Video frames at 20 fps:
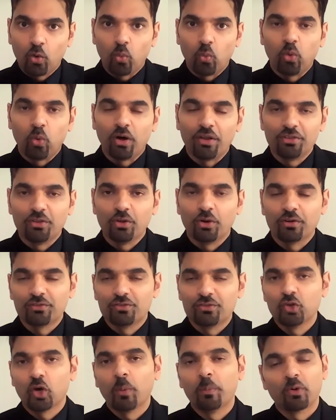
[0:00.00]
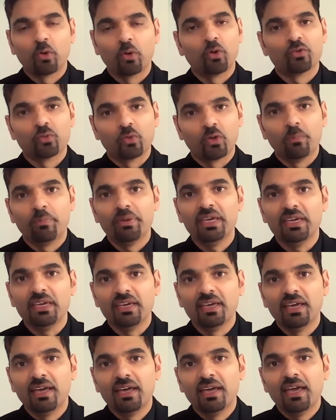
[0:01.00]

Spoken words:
what those job roles will be.